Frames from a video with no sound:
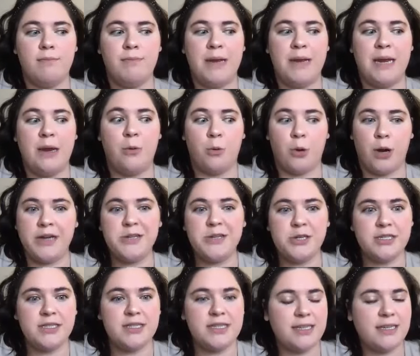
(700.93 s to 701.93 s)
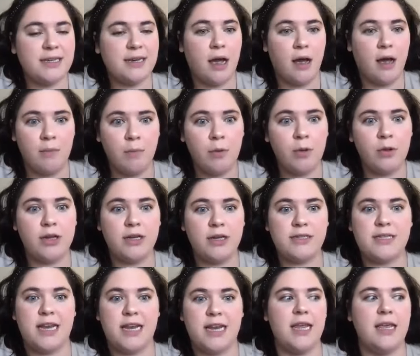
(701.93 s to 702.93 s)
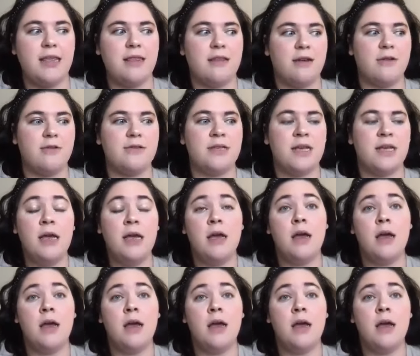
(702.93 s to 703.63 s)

be gracious and humble in taking those.